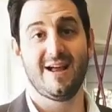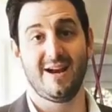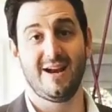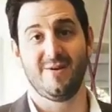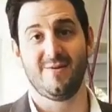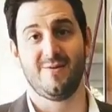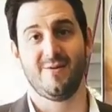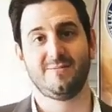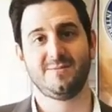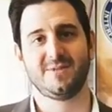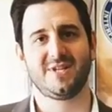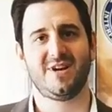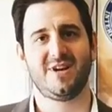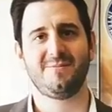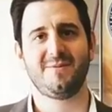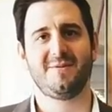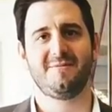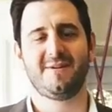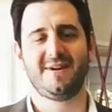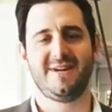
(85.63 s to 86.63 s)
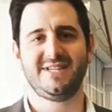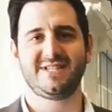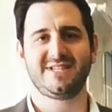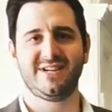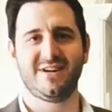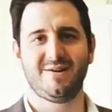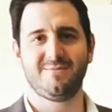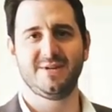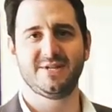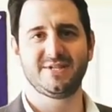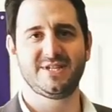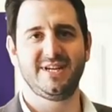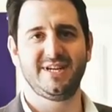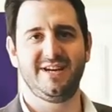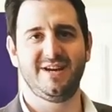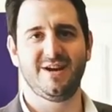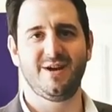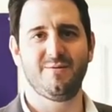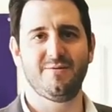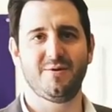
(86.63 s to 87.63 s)
Hello, I'm Simon Feast. I'm the
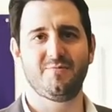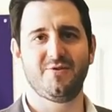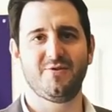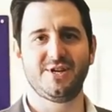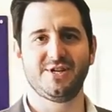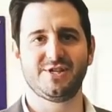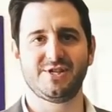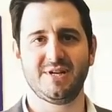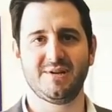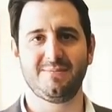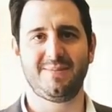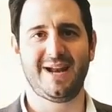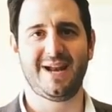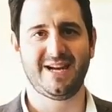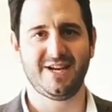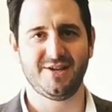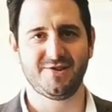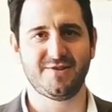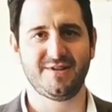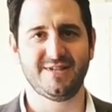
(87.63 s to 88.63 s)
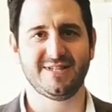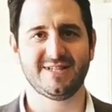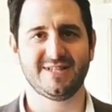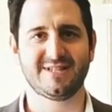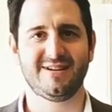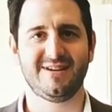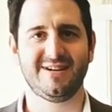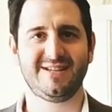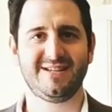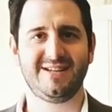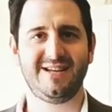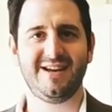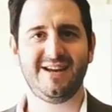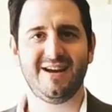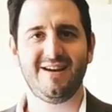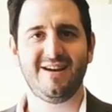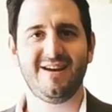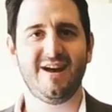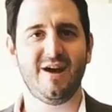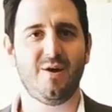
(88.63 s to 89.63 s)
CEO of the British Interplanetary Society,
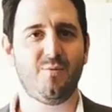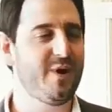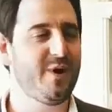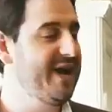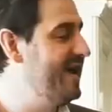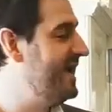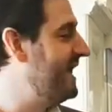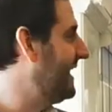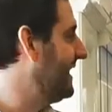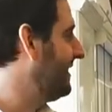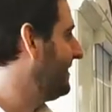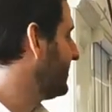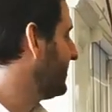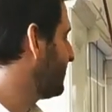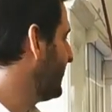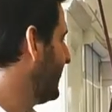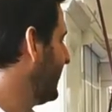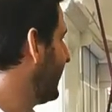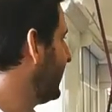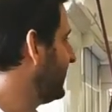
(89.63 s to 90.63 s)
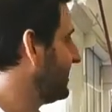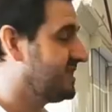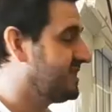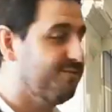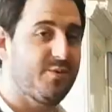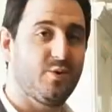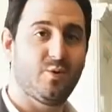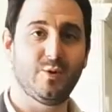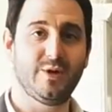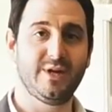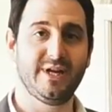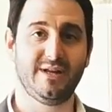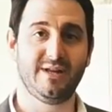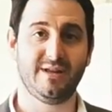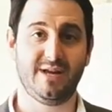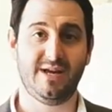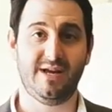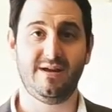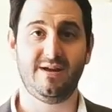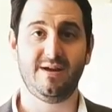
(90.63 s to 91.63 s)
and we're here this weekend supporting
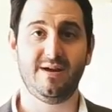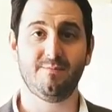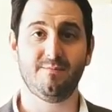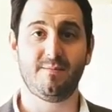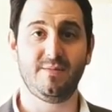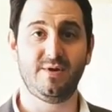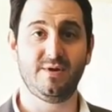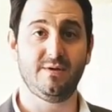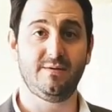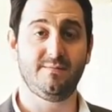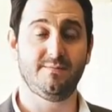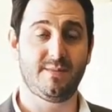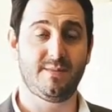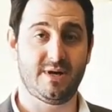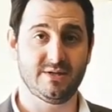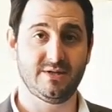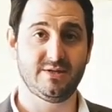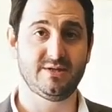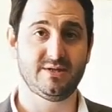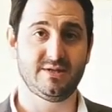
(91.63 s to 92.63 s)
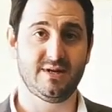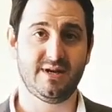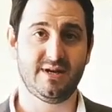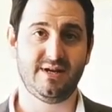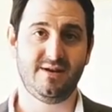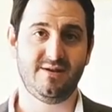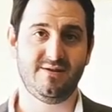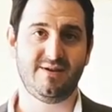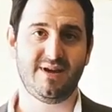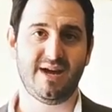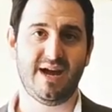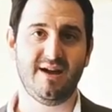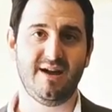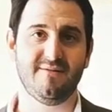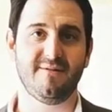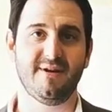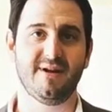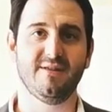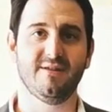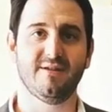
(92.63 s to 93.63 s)
the Mars Society UK
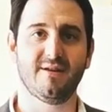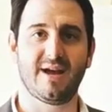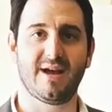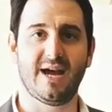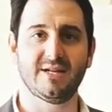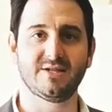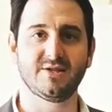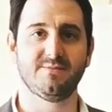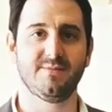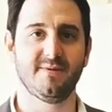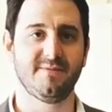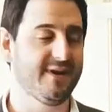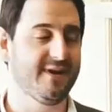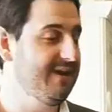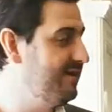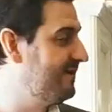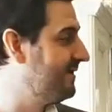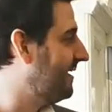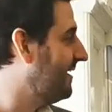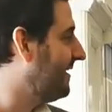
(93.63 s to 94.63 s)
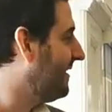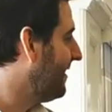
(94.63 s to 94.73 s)
event, the CHASM event.